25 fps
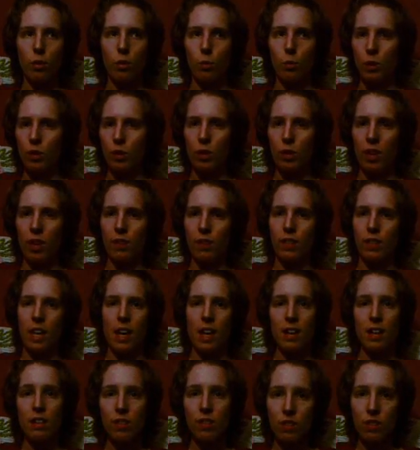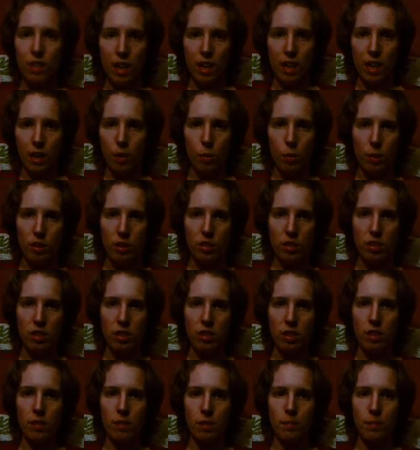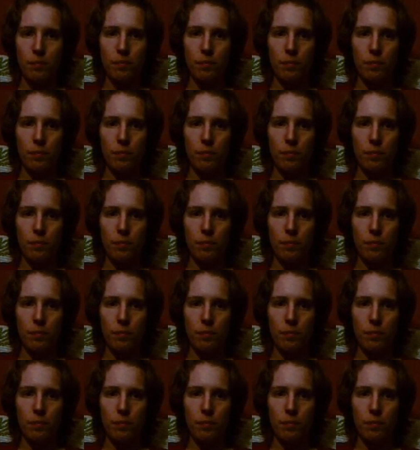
We don't have to answer that question.